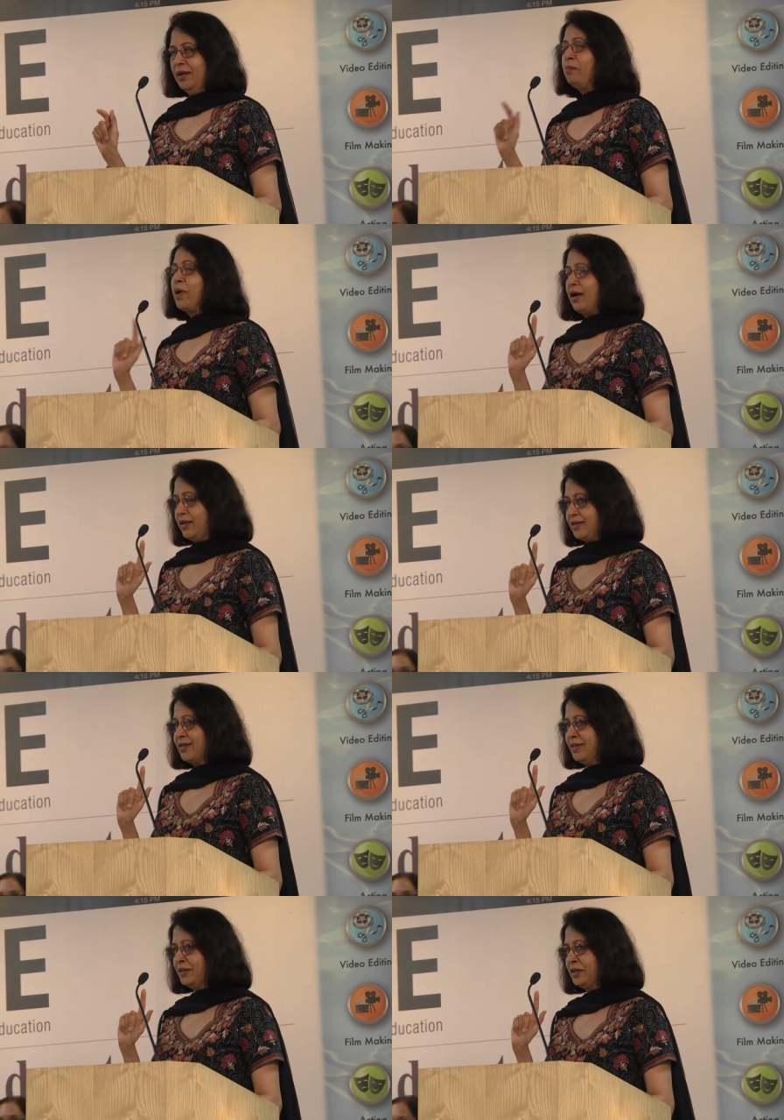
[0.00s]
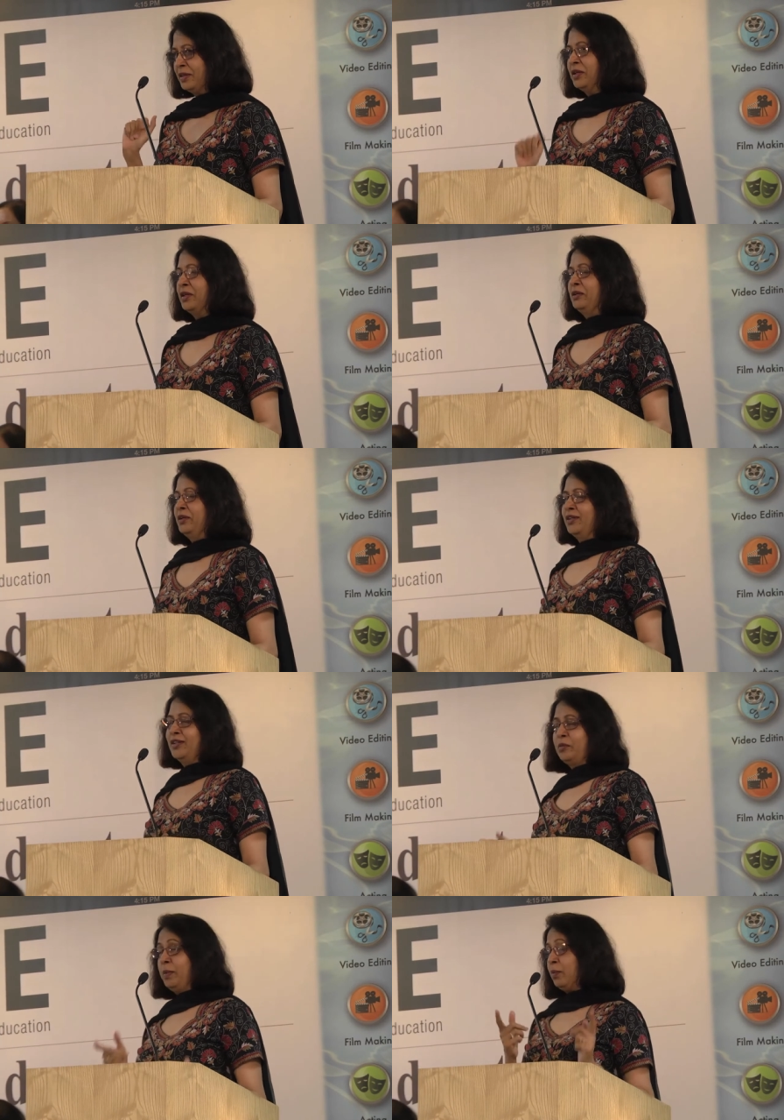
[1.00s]
but
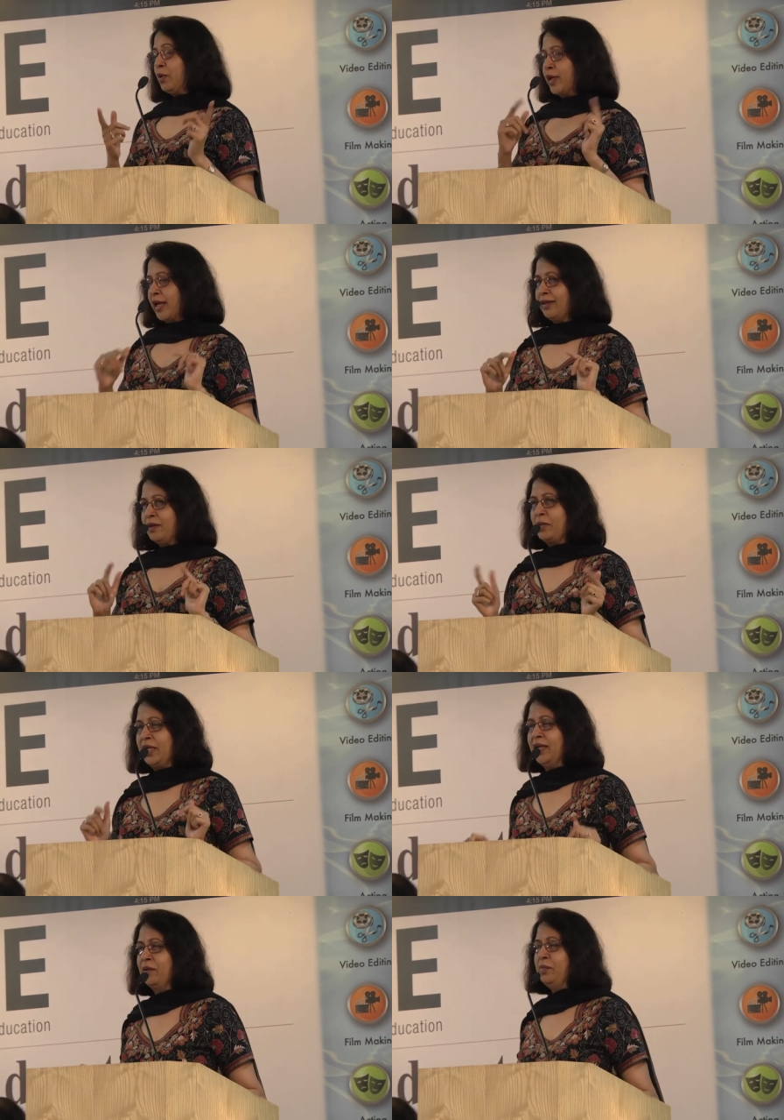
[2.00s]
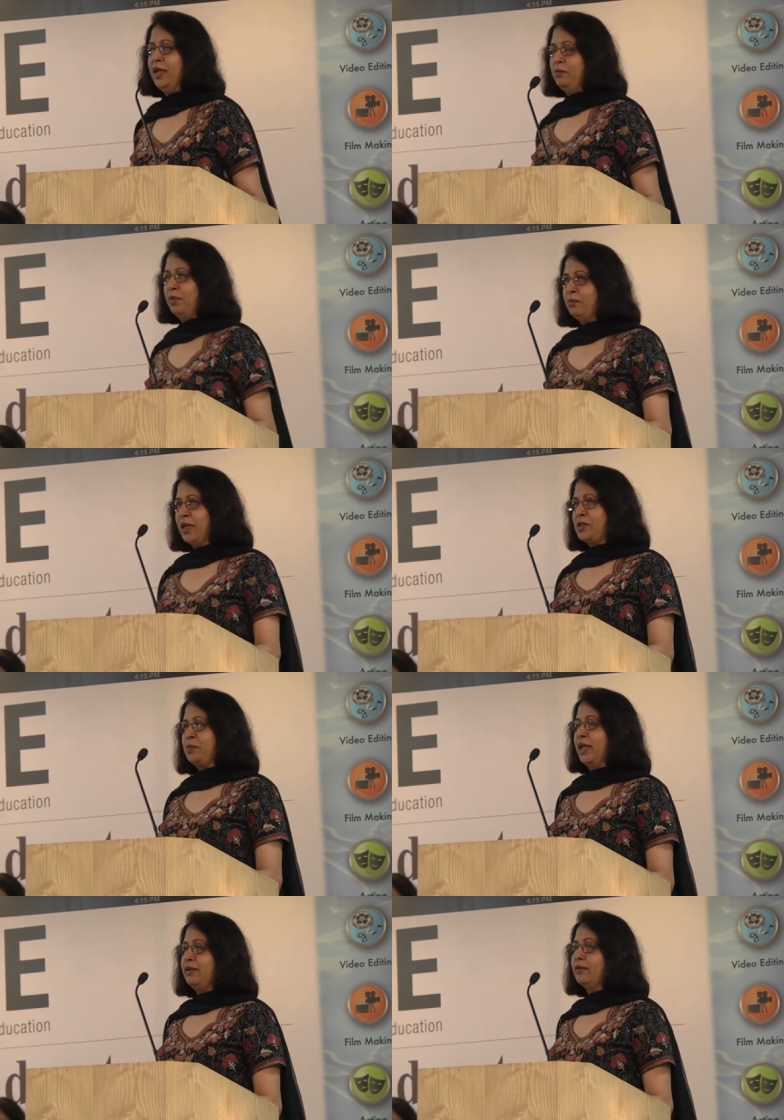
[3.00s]
the people who get in the money are paid
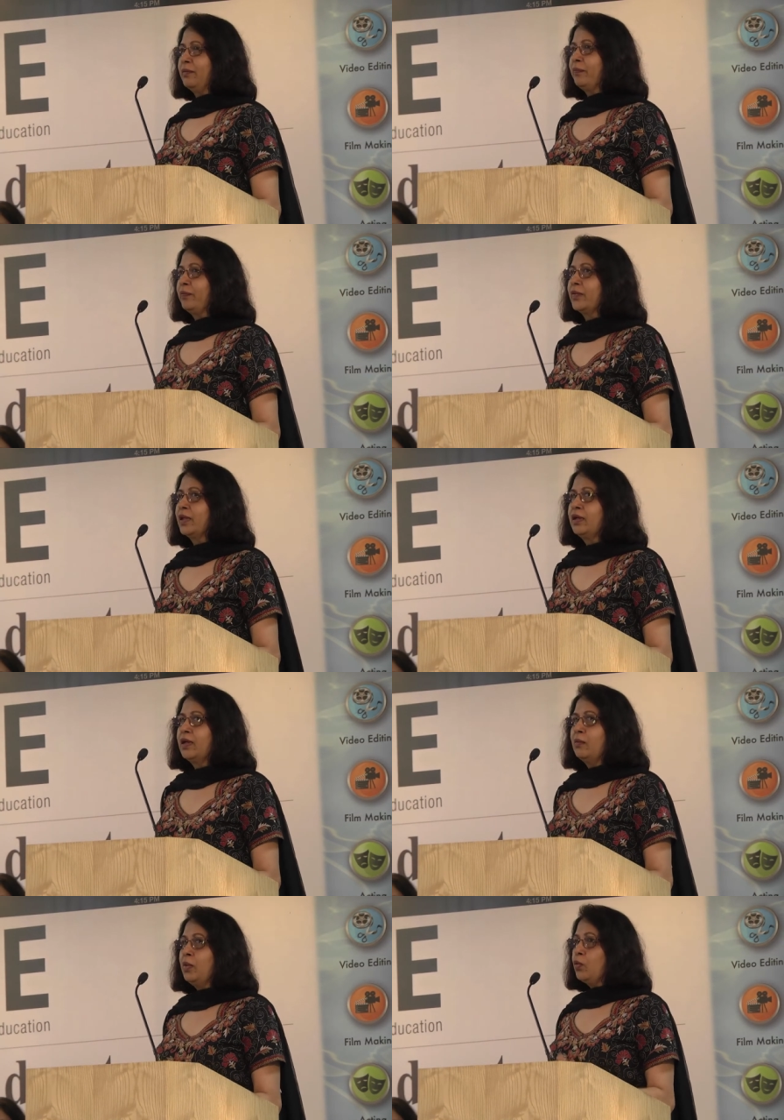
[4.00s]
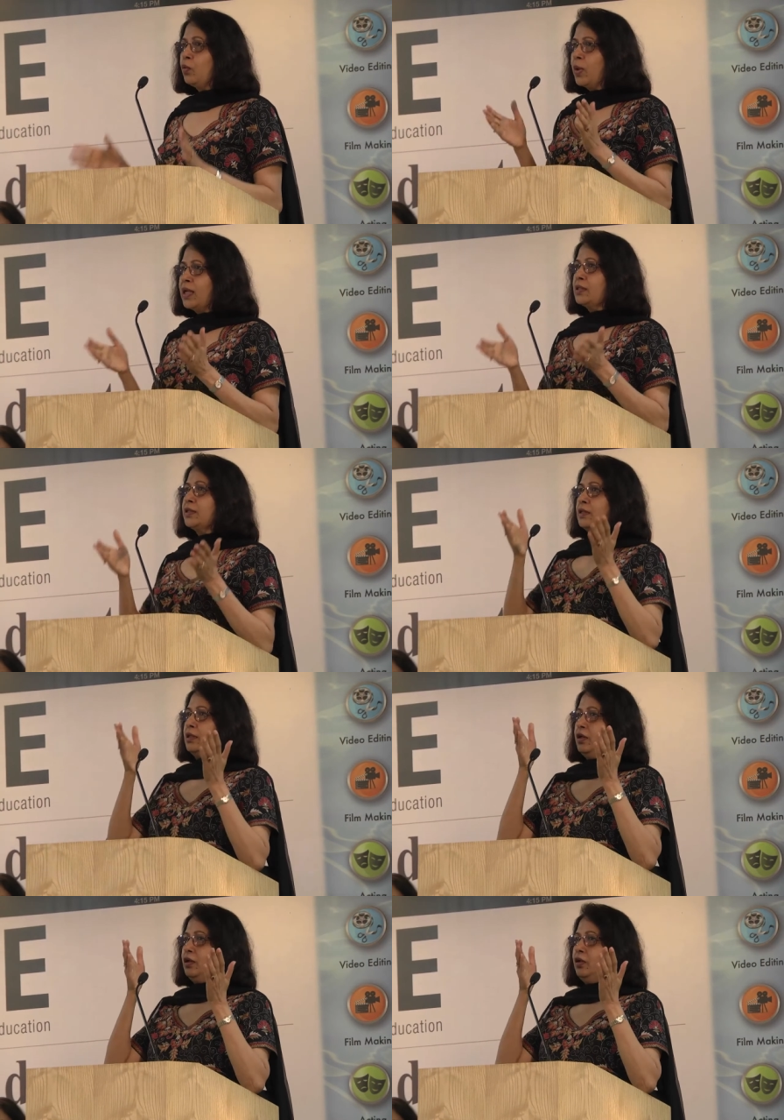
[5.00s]
much better. But once
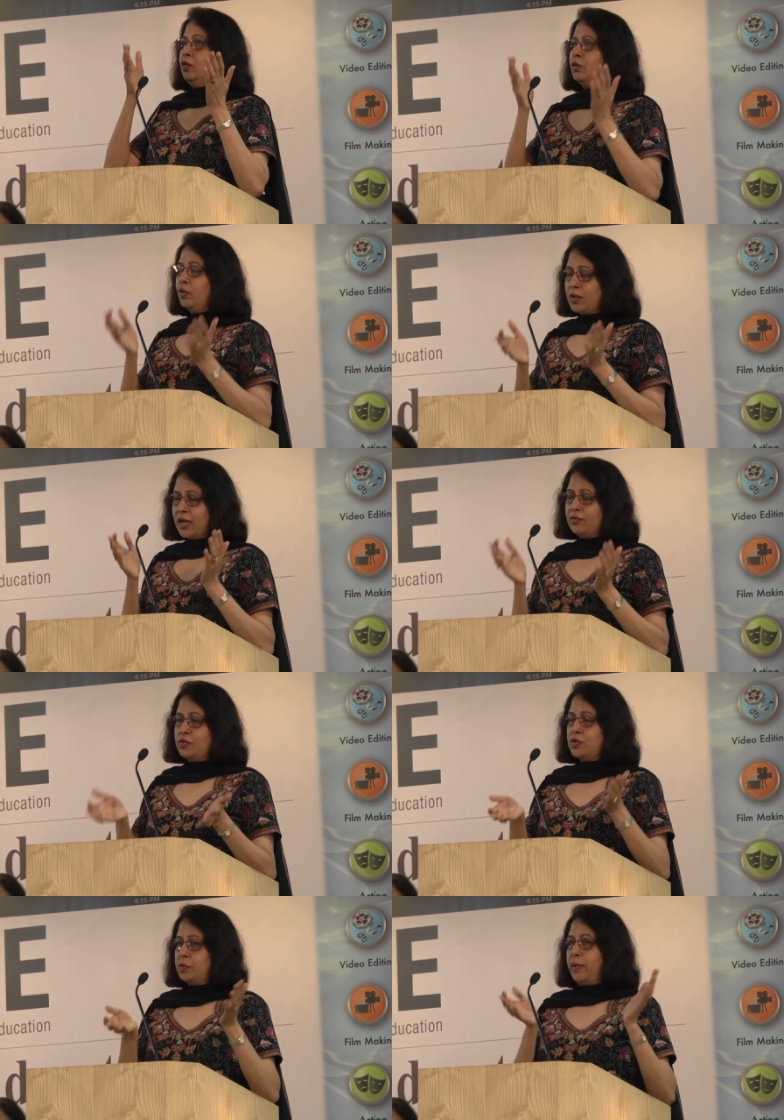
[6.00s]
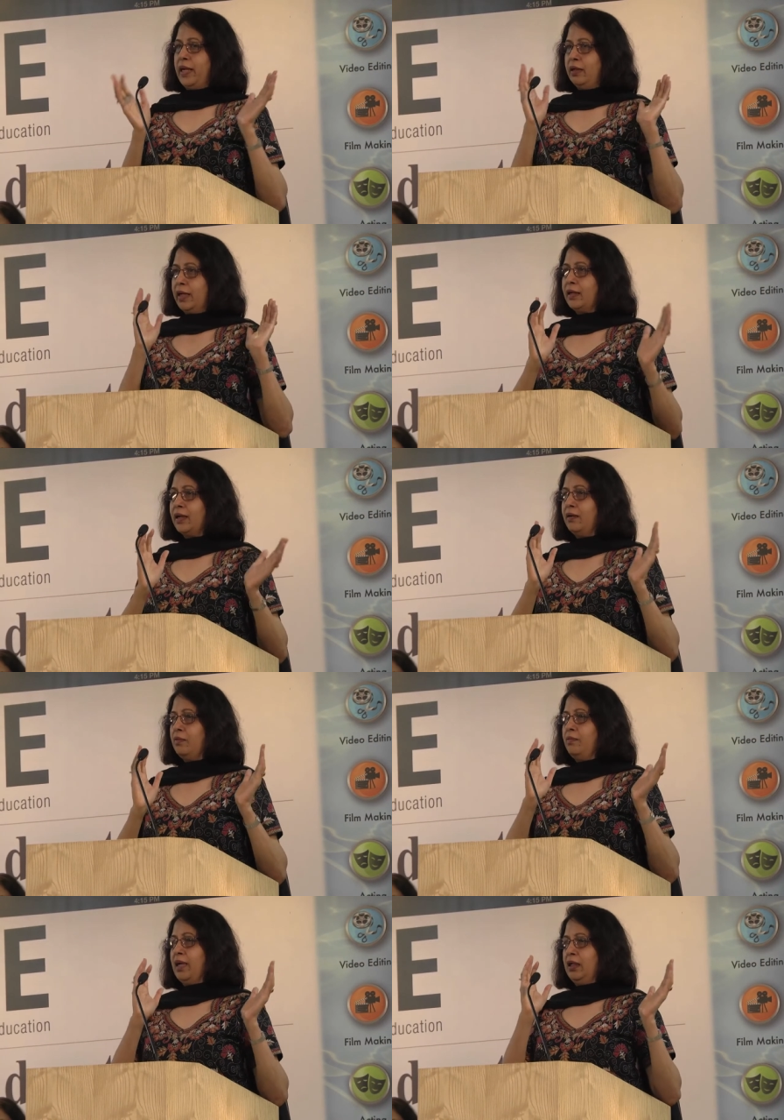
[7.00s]
you don't have to spend that kind
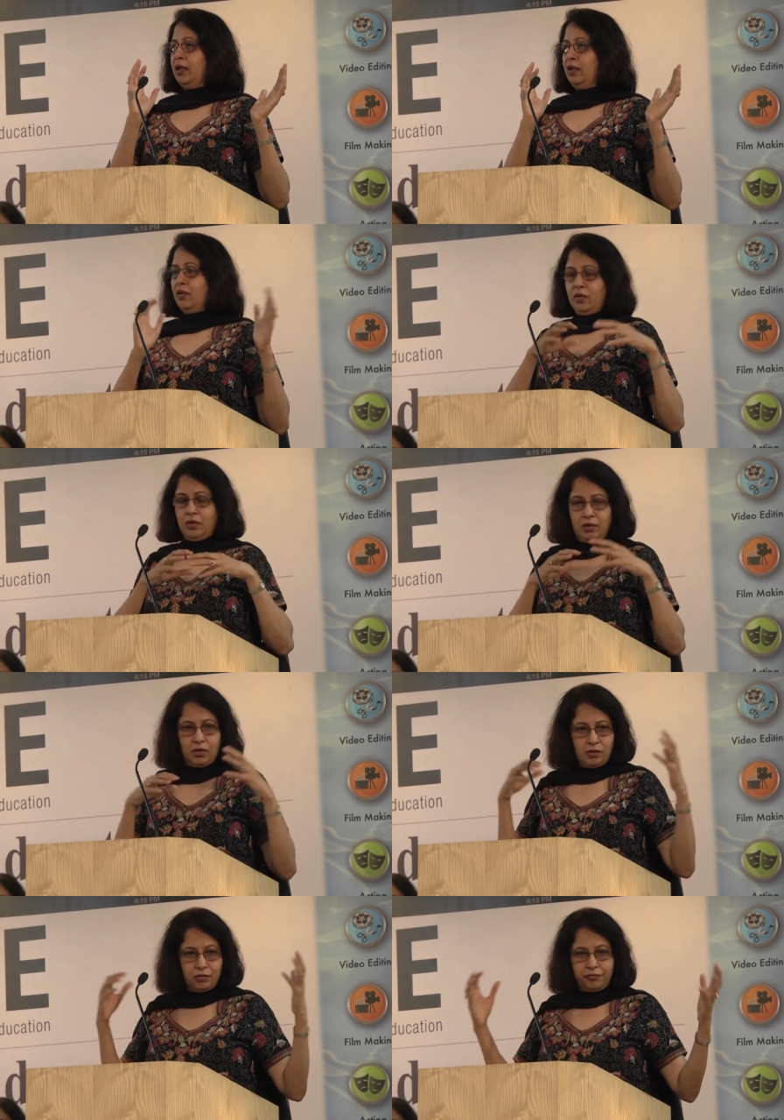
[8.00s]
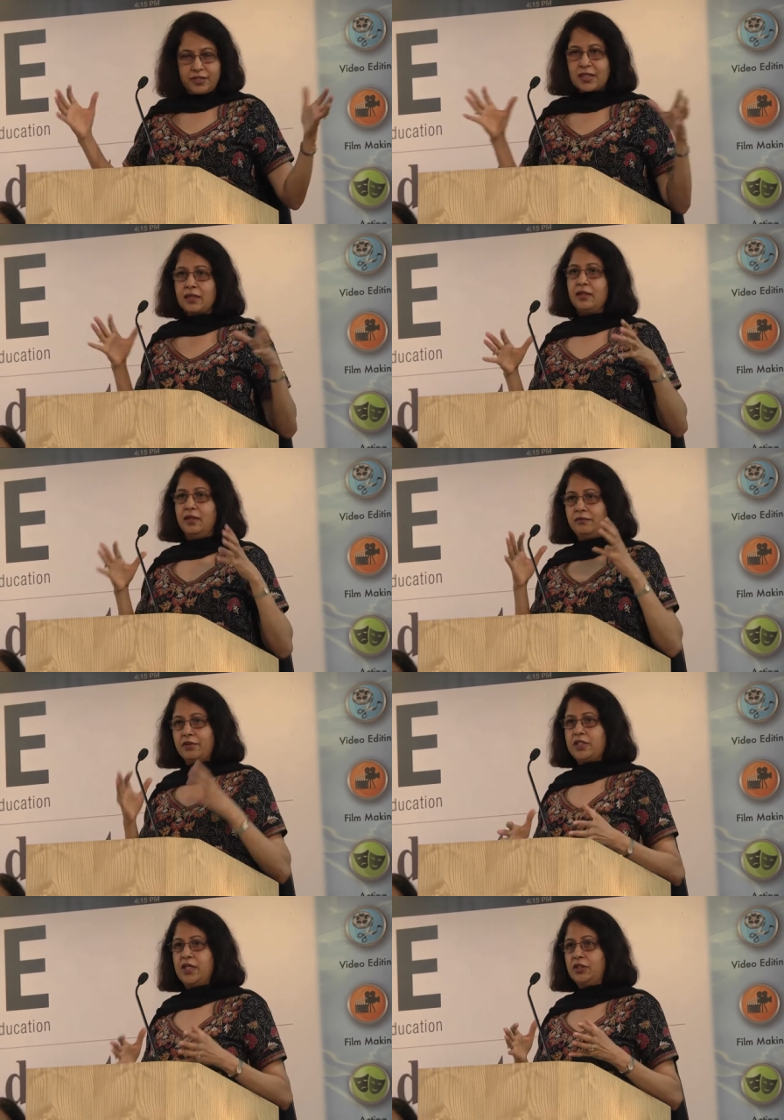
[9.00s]
of money on your physical
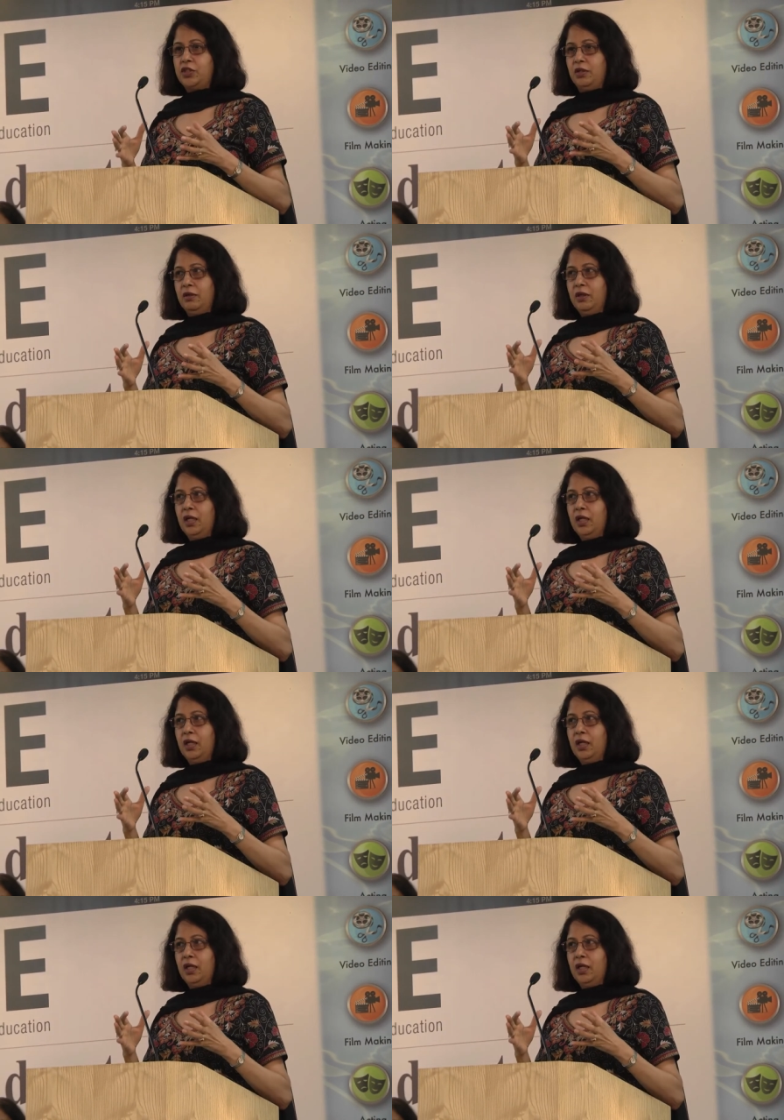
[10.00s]
infrastructure,